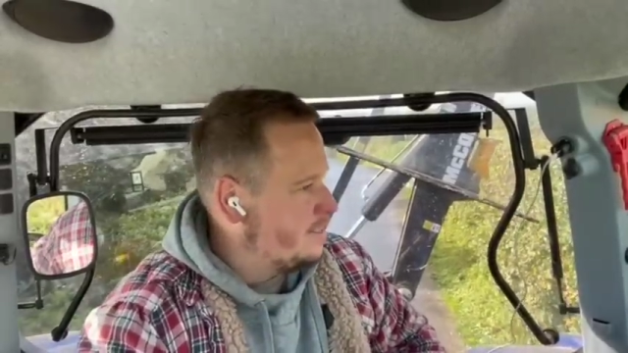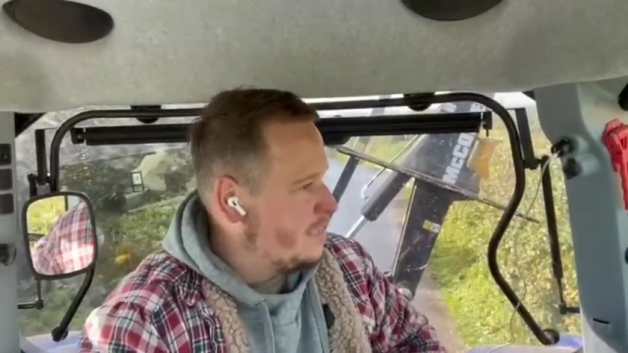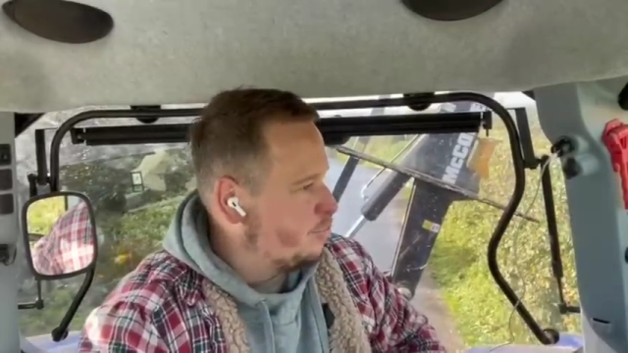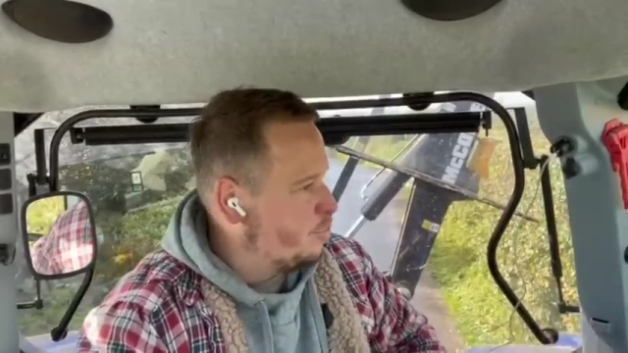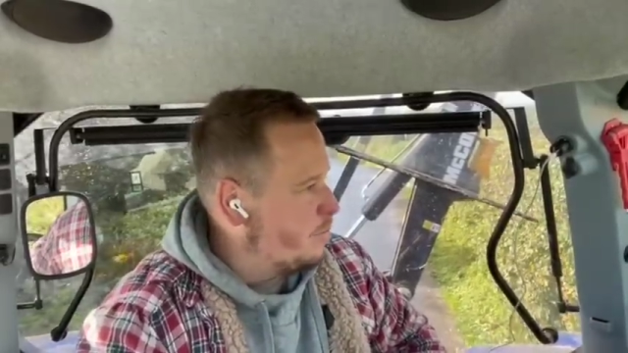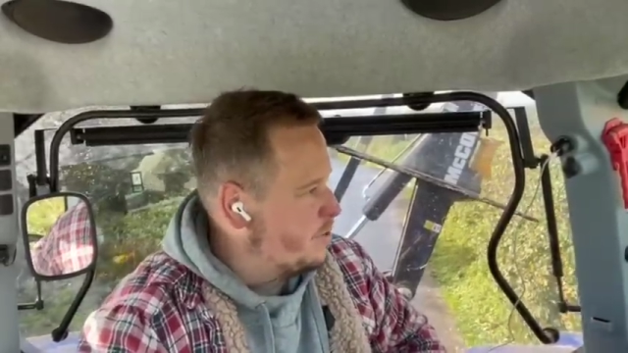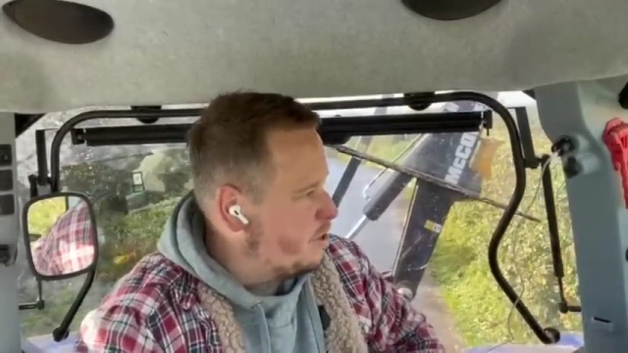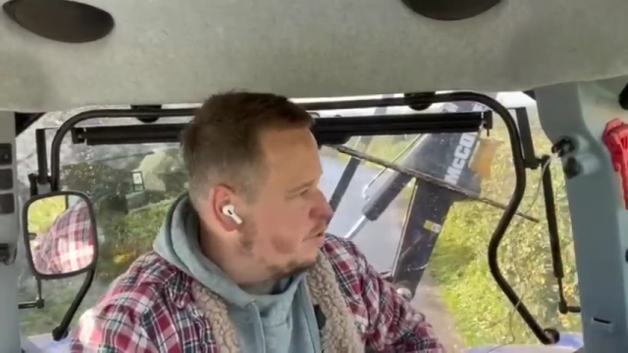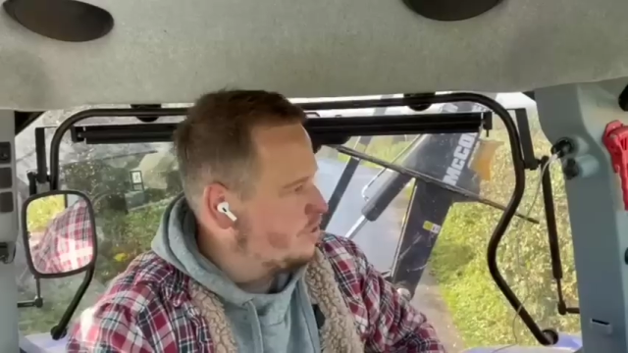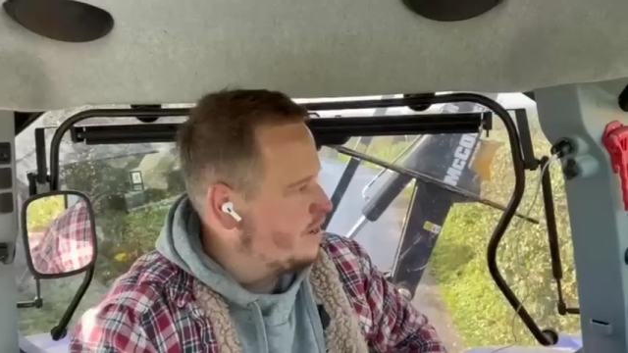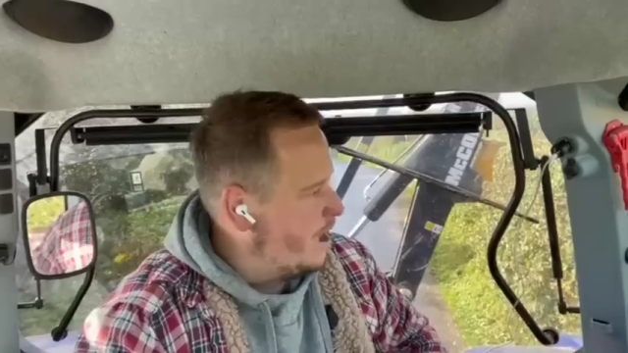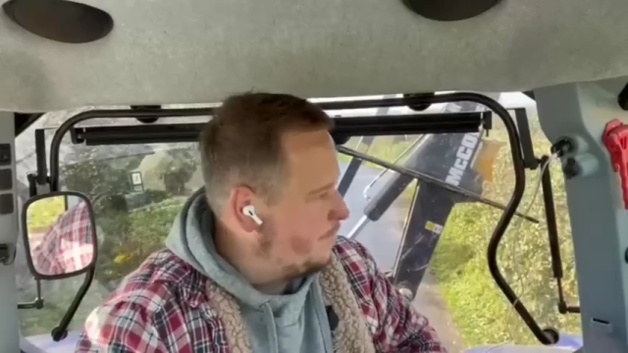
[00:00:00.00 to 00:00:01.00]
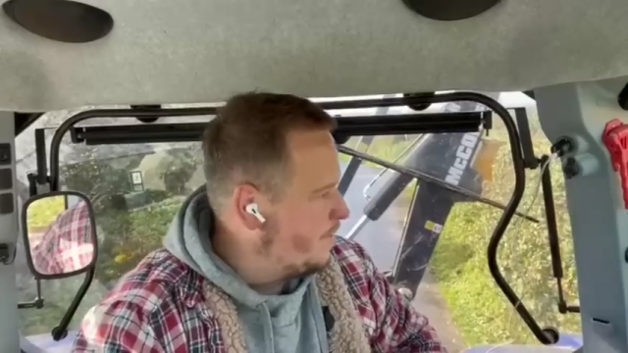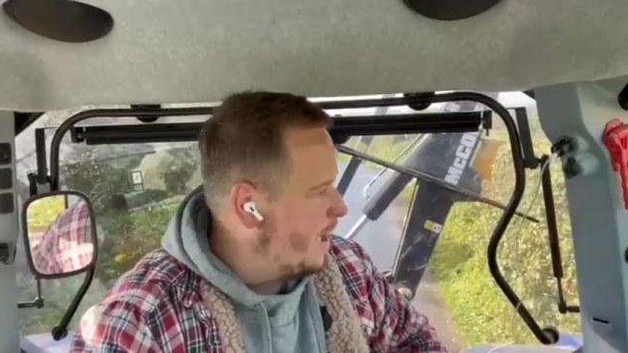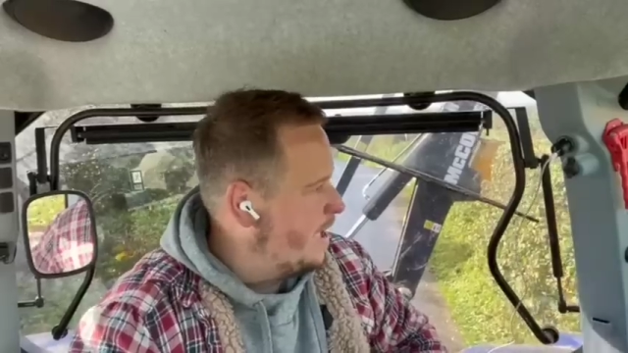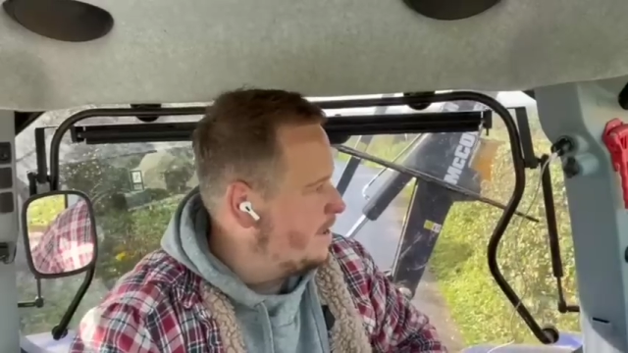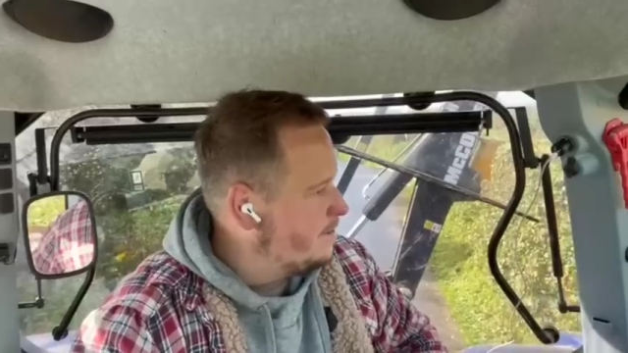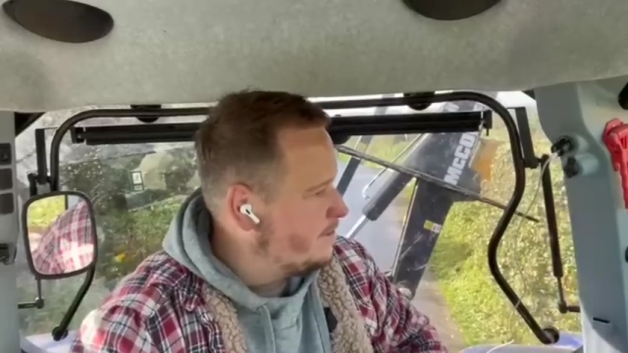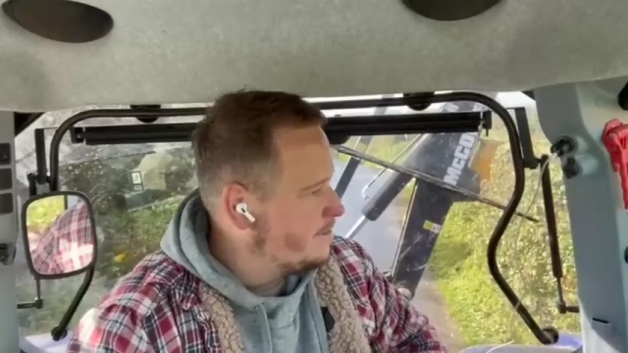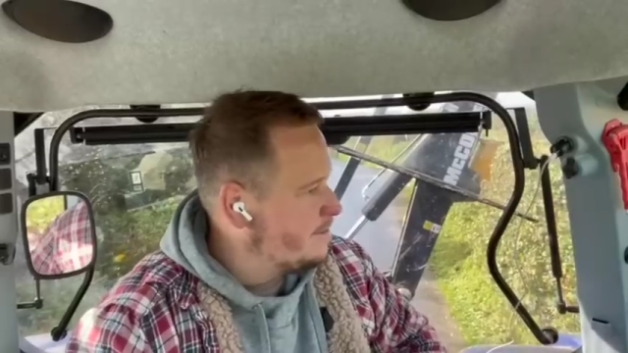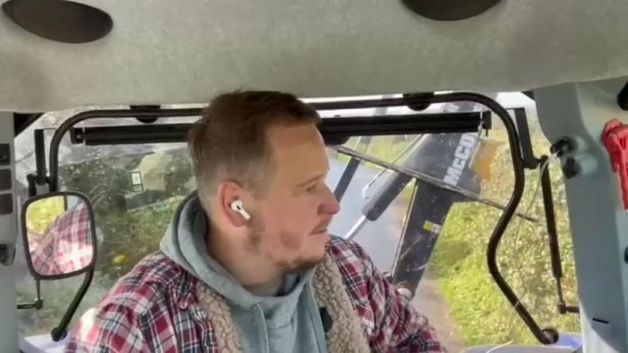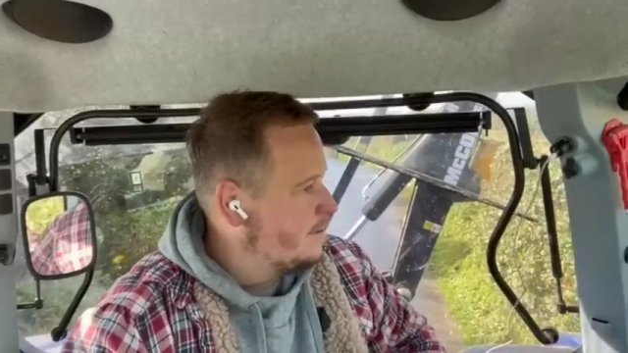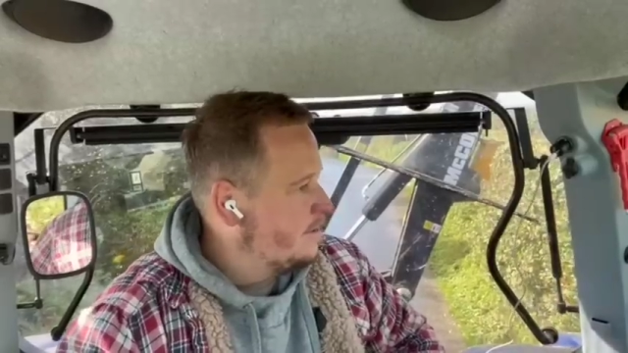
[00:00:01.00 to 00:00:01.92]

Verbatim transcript: this one we use in F10s